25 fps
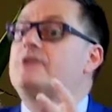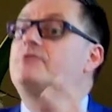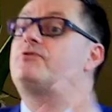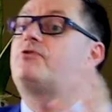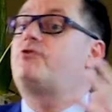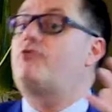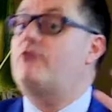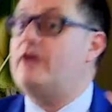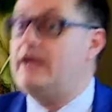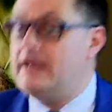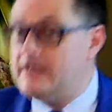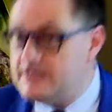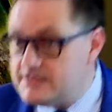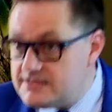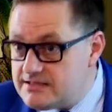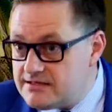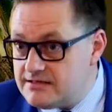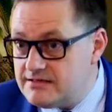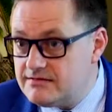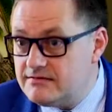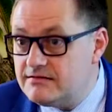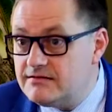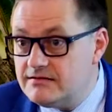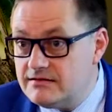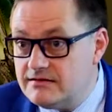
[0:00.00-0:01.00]
trade,
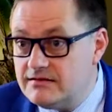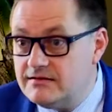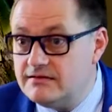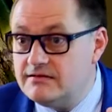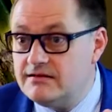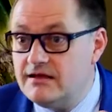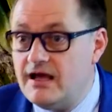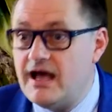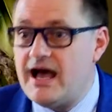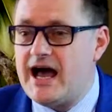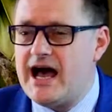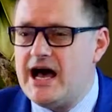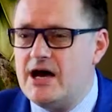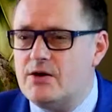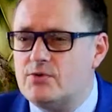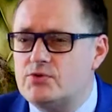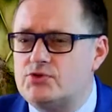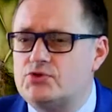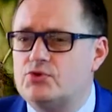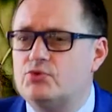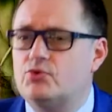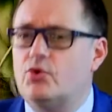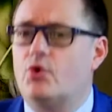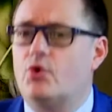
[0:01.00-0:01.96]
How to